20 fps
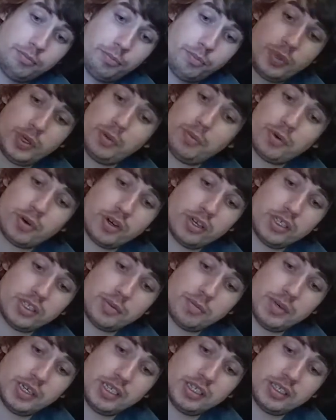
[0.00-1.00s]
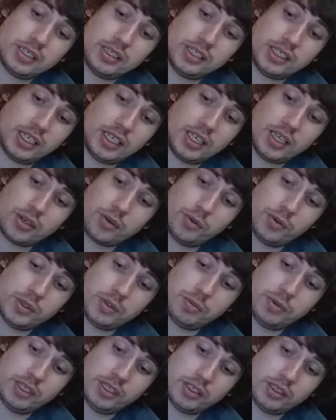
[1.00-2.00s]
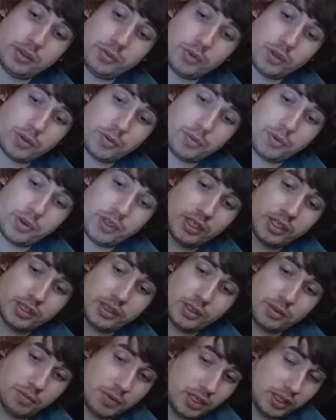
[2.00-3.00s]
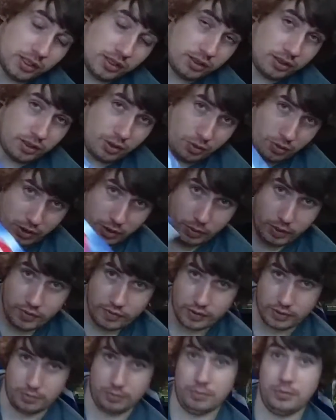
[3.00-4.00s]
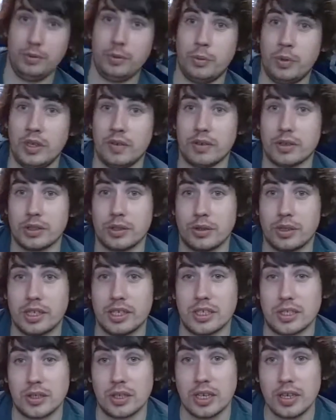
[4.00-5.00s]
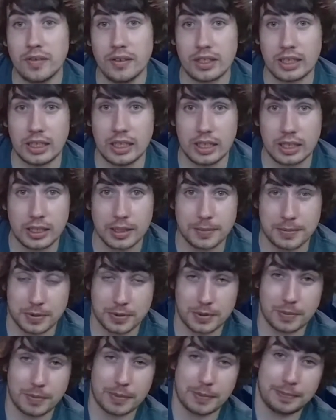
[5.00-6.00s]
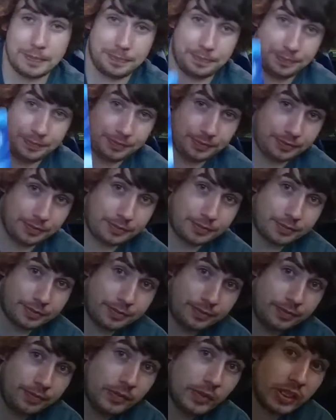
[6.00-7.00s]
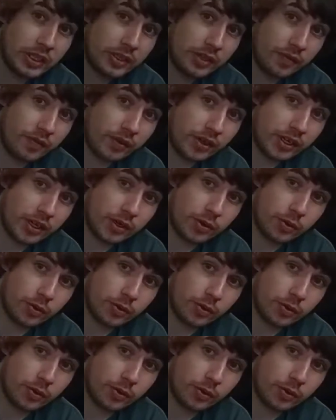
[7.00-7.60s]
Bill Murray's amazing, Dan Aykroyd's amazing, Rick Moranis is amazing, Sigourney Weaver's okay. Sorry, I have like the hiccups or something. Okay, very